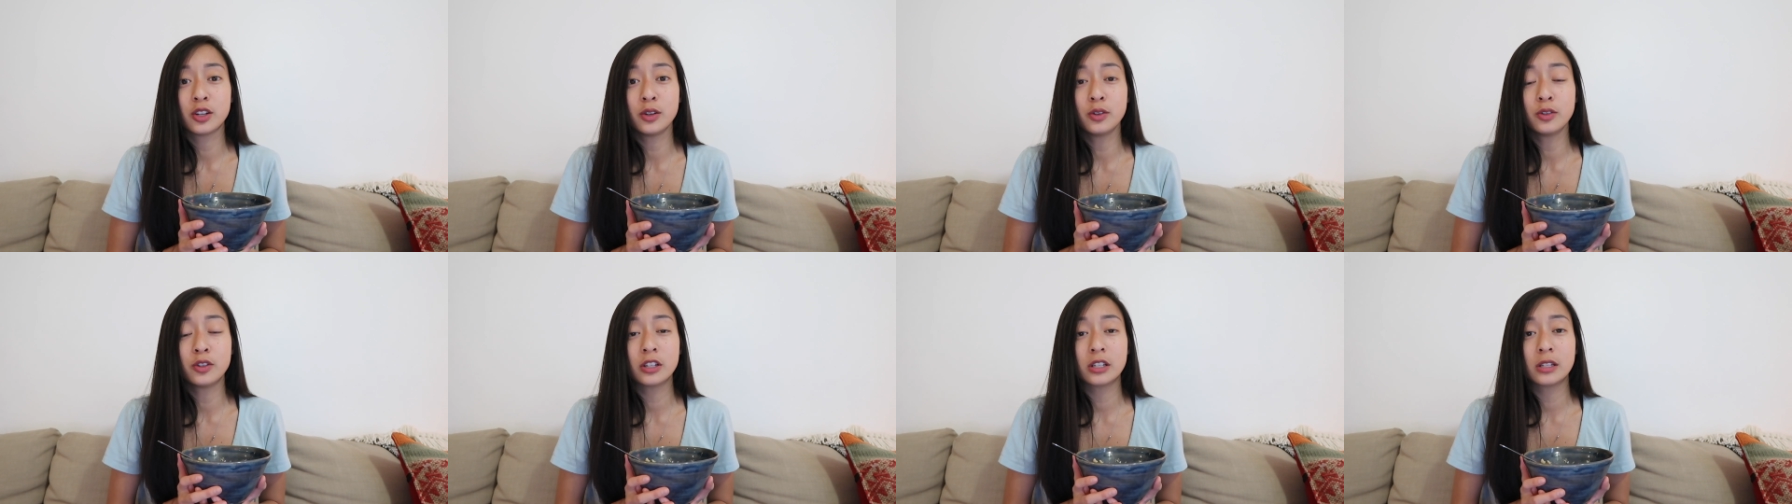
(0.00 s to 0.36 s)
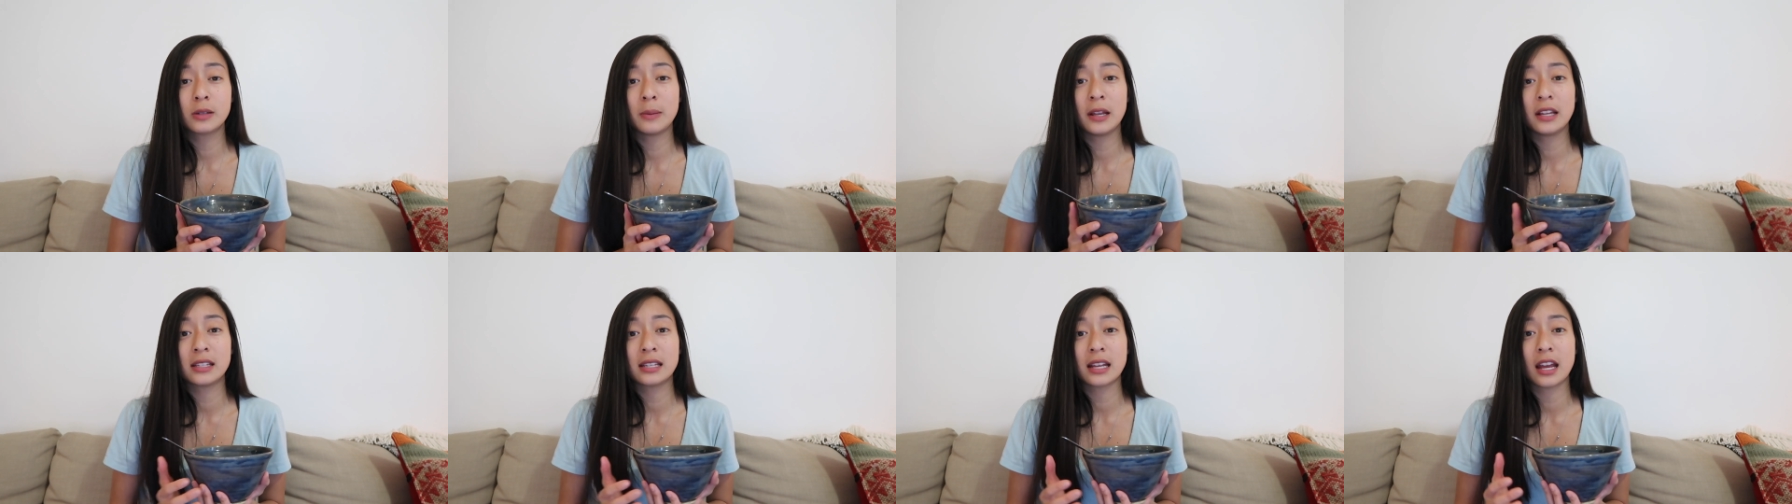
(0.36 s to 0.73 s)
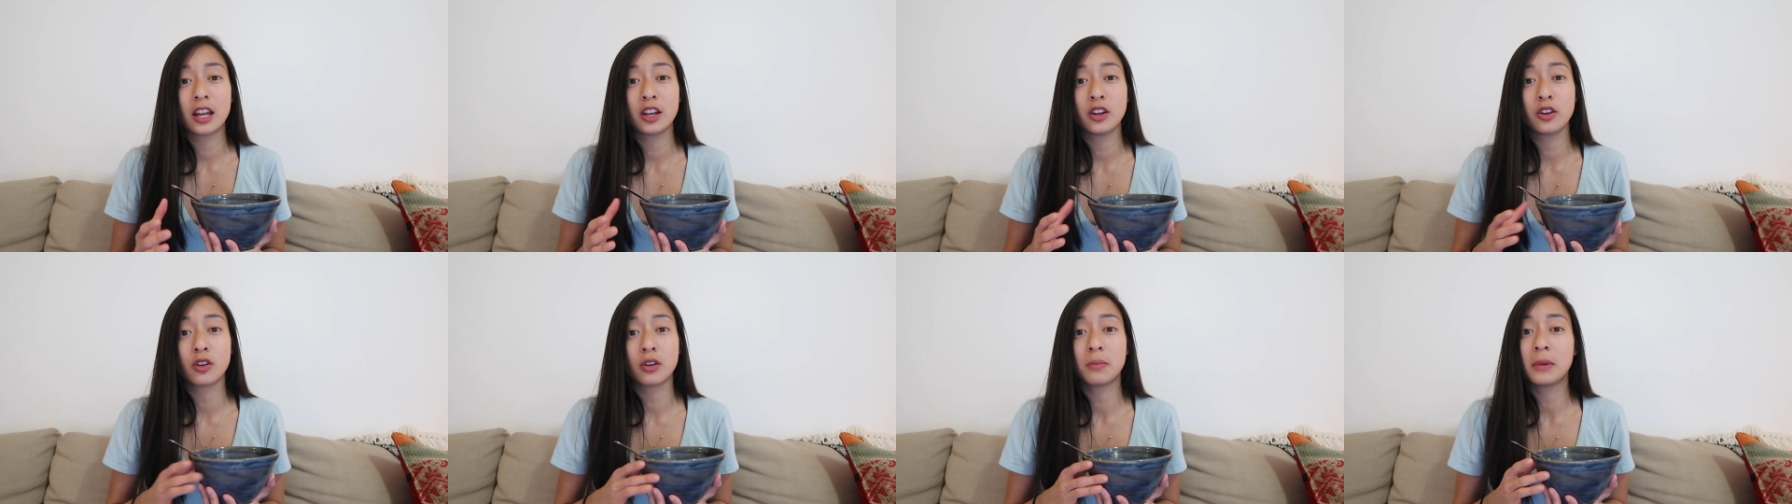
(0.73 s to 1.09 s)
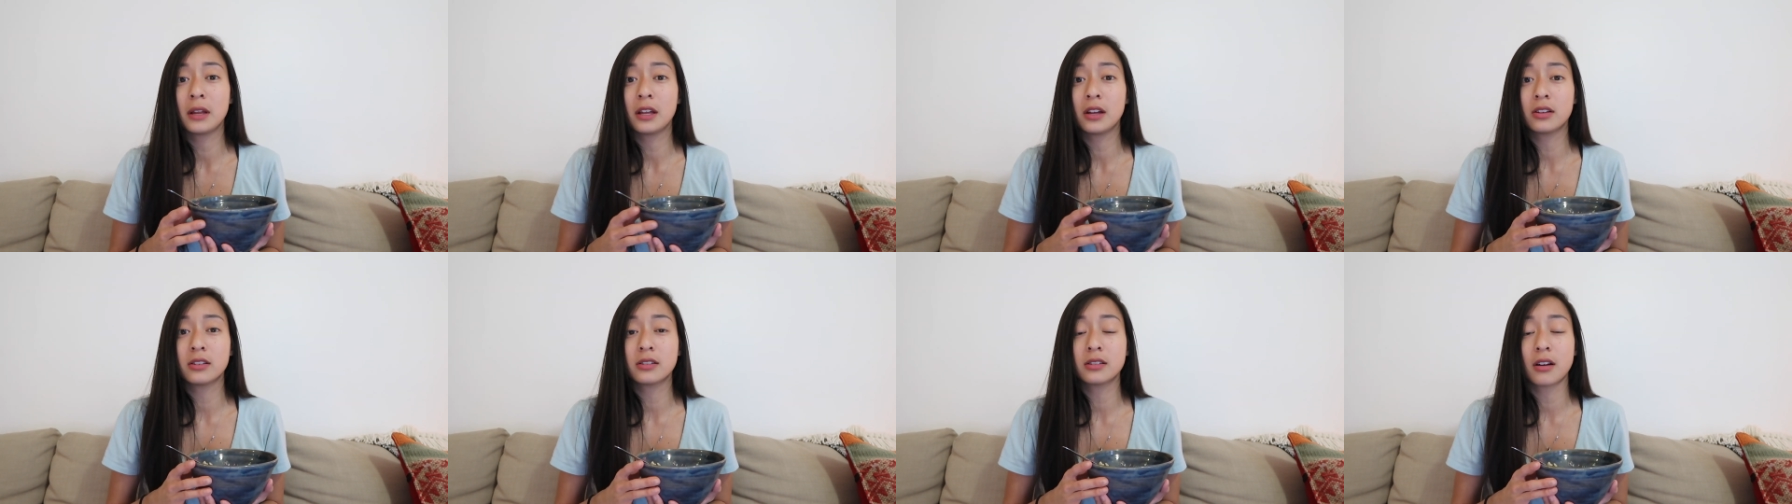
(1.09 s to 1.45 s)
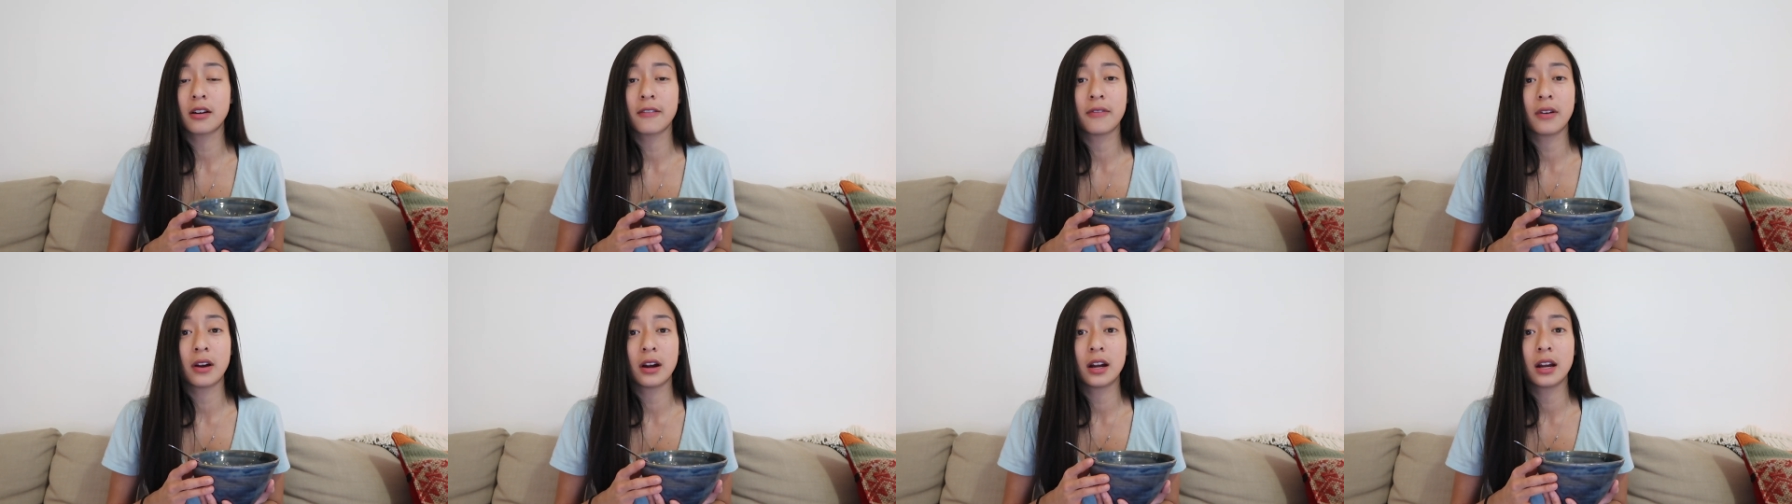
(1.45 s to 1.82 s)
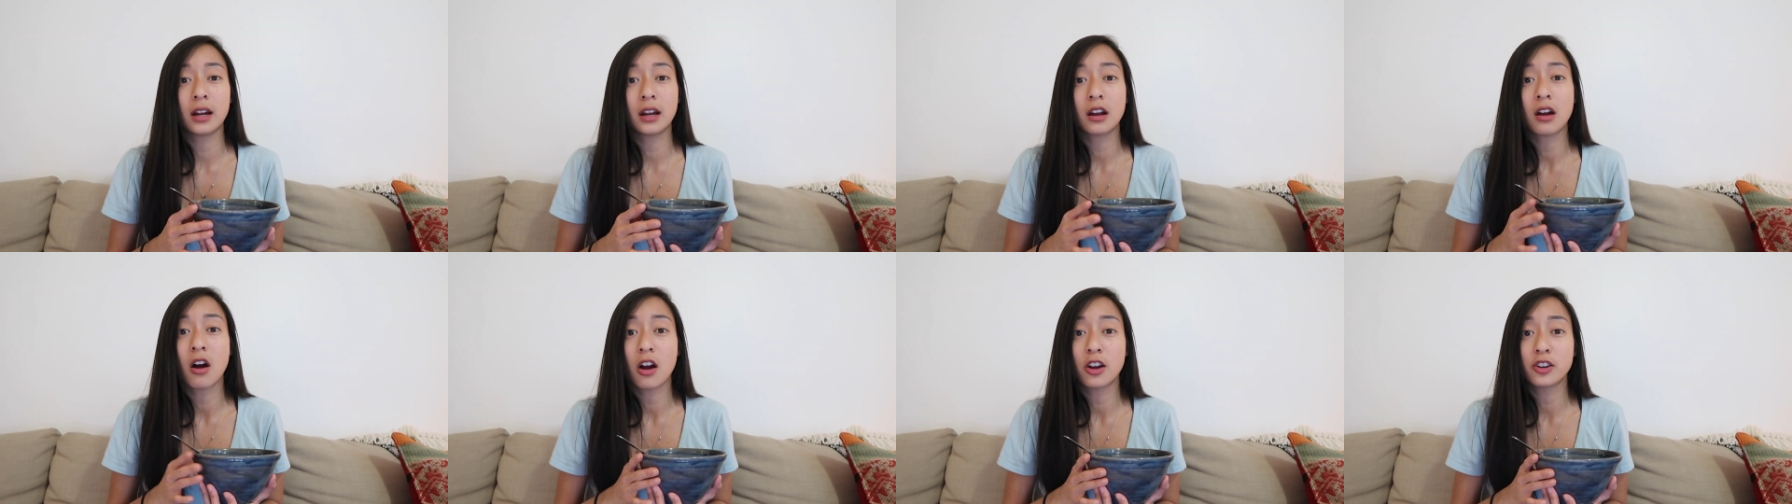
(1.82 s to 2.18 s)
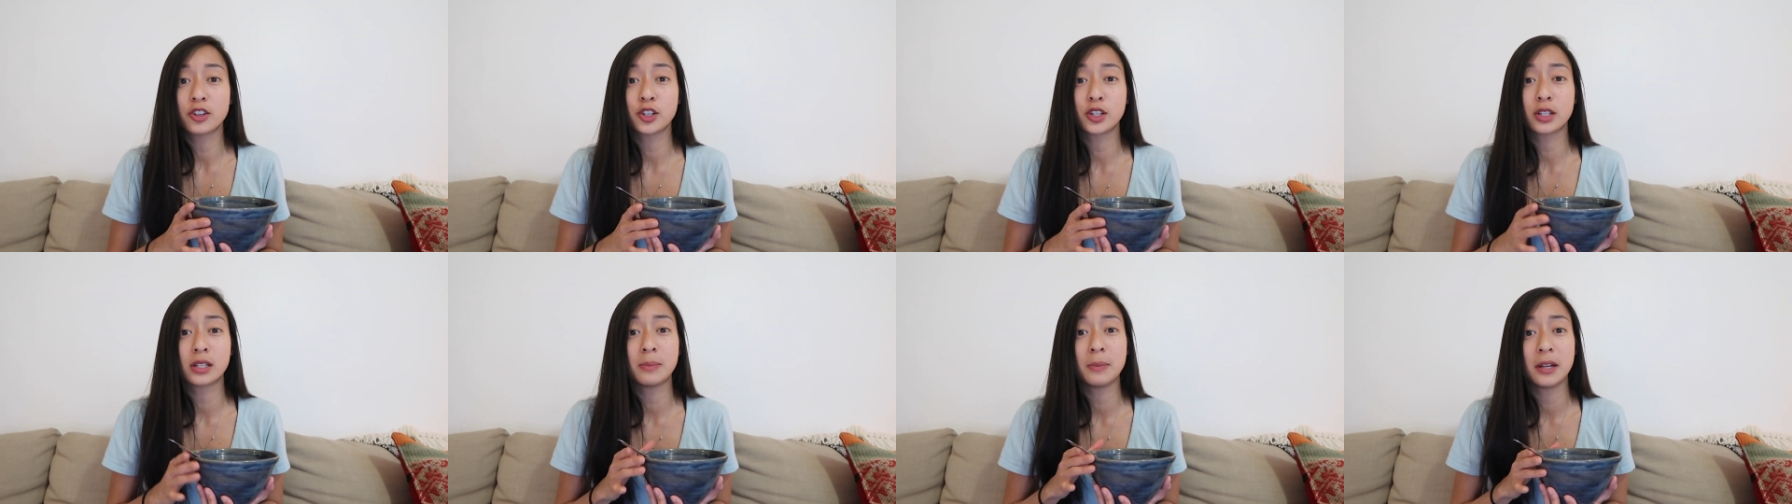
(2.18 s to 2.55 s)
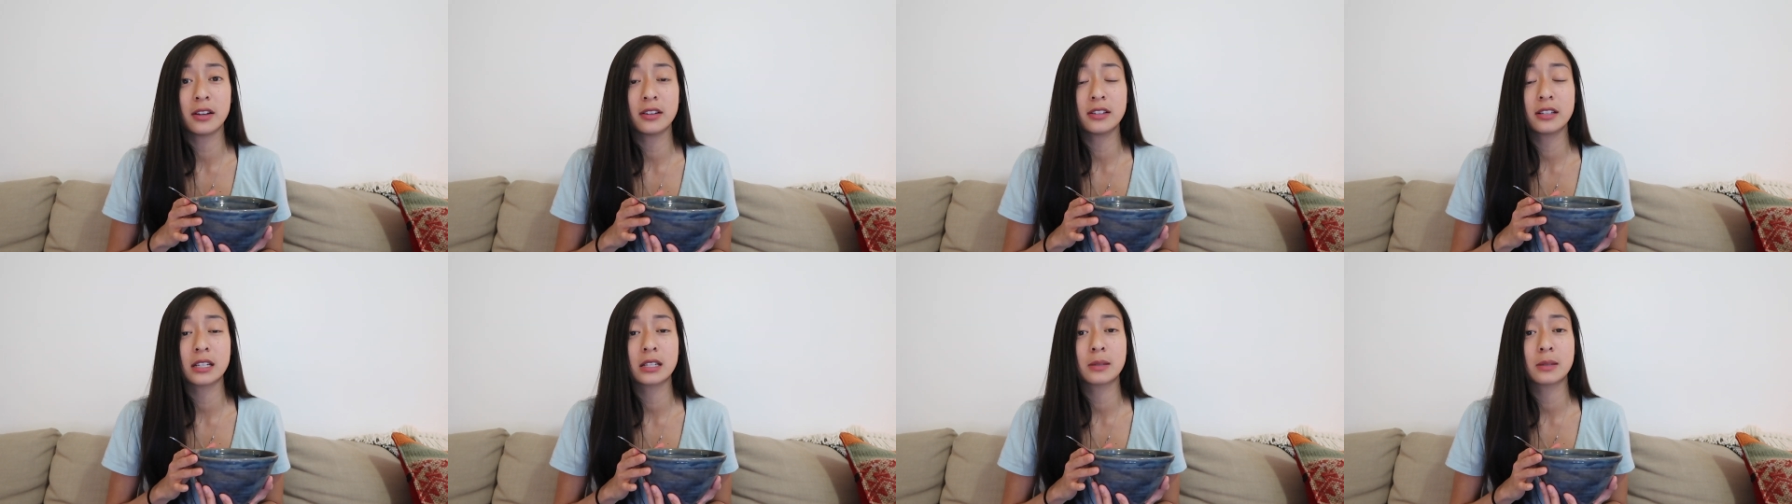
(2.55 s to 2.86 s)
too just means that your meals are very conscious meals,